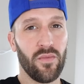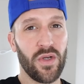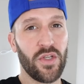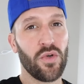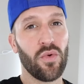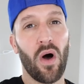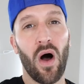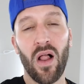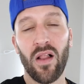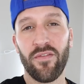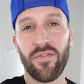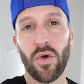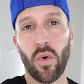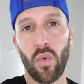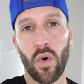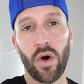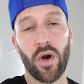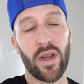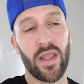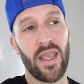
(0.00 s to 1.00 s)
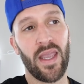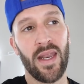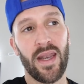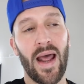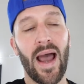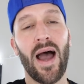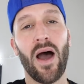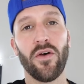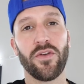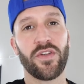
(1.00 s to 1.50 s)
We do all of the work
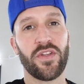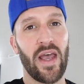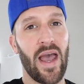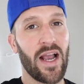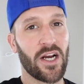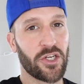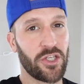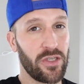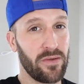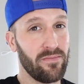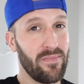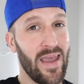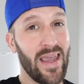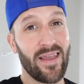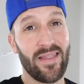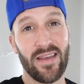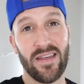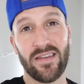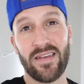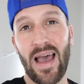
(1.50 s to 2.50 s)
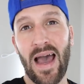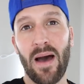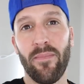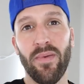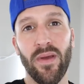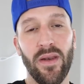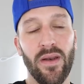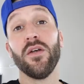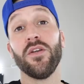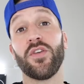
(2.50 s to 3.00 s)
in-house to actually make these
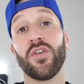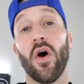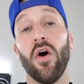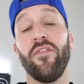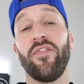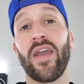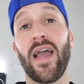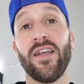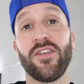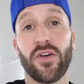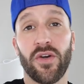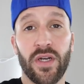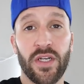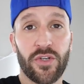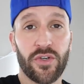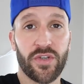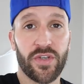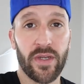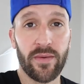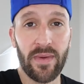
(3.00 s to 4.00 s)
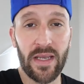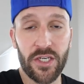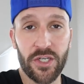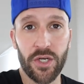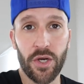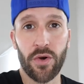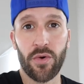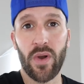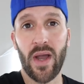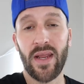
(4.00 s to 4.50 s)
happen. So if you guys are interested, make
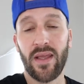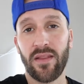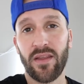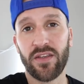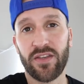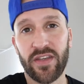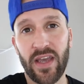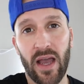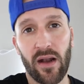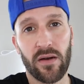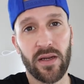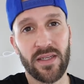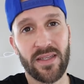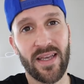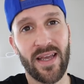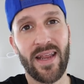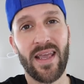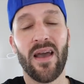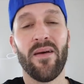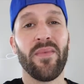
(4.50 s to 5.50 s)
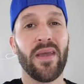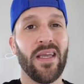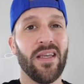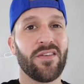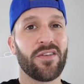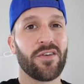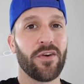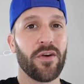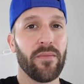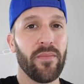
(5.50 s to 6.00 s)
sure you're ready this Saturday, 10 a.m.
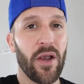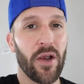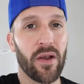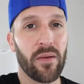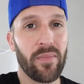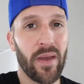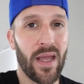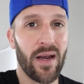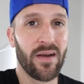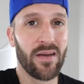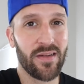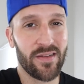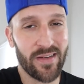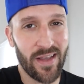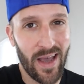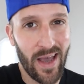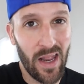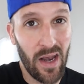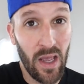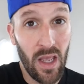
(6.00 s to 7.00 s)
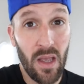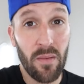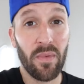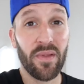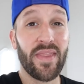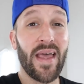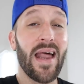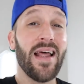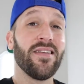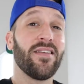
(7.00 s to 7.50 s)
Eastern, American Panda Design.
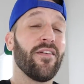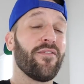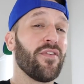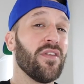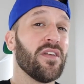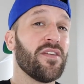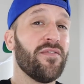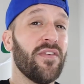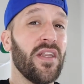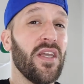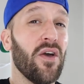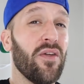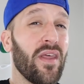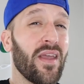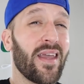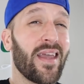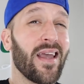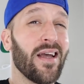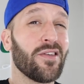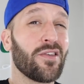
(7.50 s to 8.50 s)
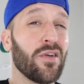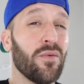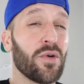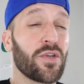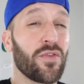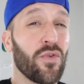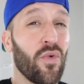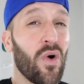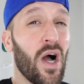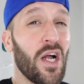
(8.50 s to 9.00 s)
But that is it for this video. Thank you guys so
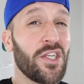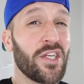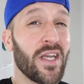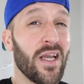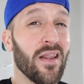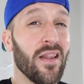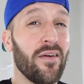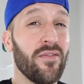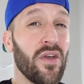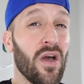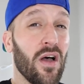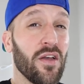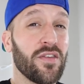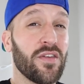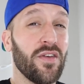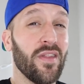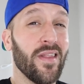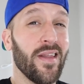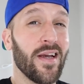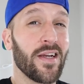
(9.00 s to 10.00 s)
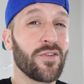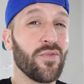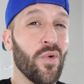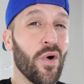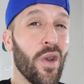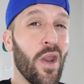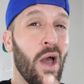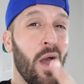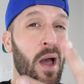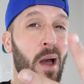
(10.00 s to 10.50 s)
much for watching. I love y'all. See you in the next
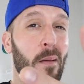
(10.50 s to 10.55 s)
one.